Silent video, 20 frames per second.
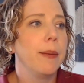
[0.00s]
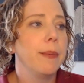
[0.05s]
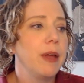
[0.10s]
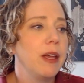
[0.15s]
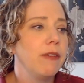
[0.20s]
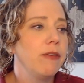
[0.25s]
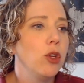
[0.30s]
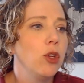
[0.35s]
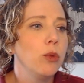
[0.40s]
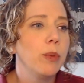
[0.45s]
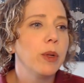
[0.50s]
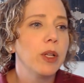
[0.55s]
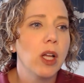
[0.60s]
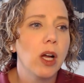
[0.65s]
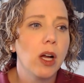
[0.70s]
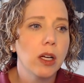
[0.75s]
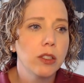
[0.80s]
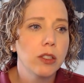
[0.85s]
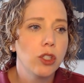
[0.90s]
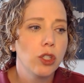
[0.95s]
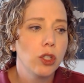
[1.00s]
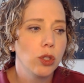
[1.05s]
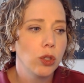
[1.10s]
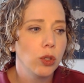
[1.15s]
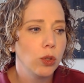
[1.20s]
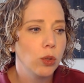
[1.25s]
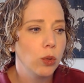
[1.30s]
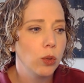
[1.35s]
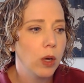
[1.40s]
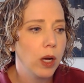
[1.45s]
If you belong
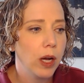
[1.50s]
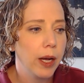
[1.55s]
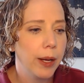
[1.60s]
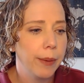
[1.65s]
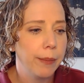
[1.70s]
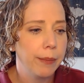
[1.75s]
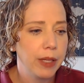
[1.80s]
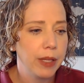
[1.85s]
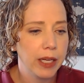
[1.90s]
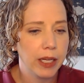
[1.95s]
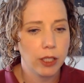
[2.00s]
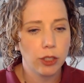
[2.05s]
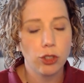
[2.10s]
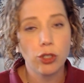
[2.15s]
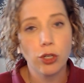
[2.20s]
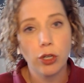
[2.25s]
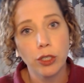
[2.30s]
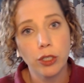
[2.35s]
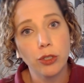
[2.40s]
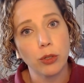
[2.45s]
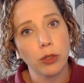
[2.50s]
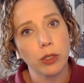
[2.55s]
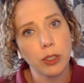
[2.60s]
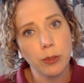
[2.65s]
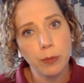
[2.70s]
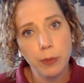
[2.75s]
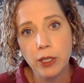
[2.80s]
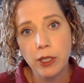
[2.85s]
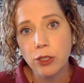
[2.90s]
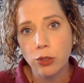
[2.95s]
to like a church or a
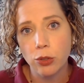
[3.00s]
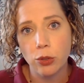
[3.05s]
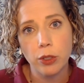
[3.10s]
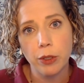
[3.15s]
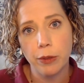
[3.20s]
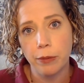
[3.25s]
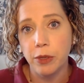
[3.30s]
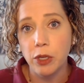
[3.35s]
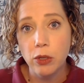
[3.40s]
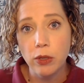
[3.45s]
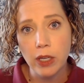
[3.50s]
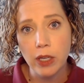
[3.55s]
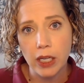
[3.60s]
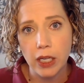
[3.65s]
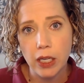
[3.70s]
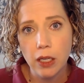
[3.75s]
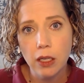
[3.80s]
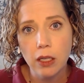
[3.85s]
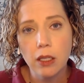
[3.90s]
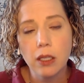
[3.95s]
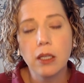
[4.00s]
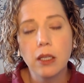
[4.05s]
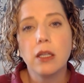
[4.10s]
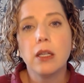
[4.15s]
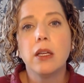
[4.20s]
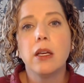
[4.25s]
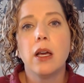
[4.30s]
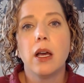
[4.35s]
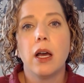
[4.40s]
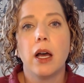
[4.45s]
spiritual community,
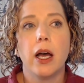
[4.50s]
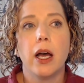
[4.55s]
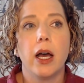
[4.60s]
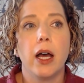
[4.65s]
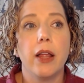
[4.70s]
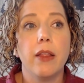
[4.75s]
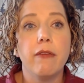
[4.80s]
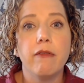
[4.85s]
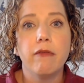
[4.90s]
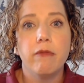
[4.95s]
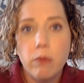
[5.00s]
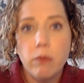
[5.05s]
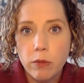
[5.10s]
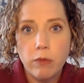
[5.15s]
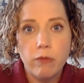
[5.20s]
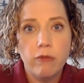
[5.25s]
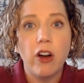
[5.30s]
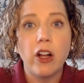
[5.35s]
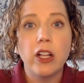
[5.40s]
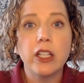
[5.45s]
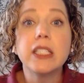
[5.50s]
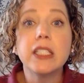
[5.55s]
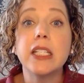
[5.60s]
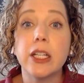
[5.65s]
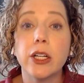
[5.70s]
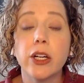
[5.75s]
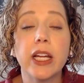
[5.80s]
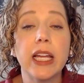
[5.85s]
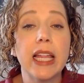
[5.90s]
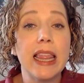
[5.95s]
uh,
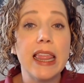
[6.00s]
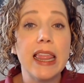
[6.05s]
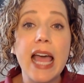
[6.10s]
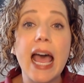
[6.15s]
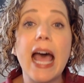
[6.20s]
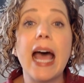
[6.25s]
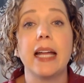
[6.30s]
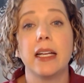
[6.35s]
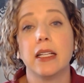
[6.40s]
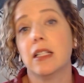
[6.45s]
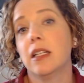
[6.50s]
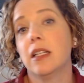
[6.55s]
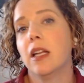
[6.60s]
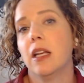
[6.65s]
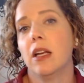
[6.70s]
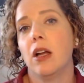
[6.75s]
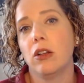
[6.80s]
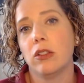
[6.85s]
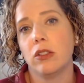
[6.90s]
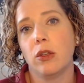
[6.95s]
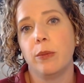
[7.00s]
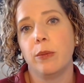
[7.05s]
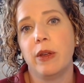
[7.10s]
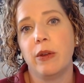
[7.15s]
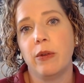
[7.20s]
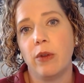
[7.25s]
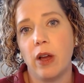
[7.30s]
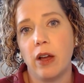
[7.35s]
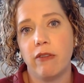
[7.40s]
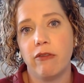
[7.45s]
volunteering in that can also
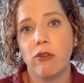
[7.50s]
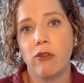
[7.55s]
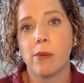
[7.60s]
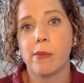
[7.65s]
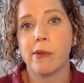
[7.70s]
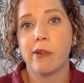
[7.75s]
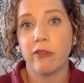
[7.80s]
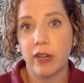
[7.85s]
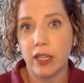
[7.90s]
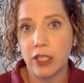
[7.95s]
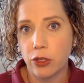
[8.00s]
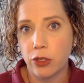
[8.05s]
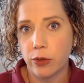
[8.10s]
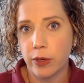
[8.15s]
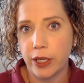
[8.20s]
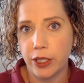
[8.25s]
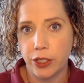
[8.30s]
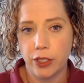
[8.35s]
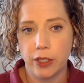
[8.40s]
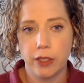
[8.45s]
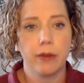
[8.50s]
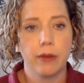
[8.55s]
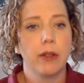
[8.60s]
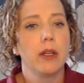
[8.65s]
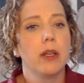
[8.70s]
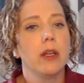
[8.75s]
be a form of restoration.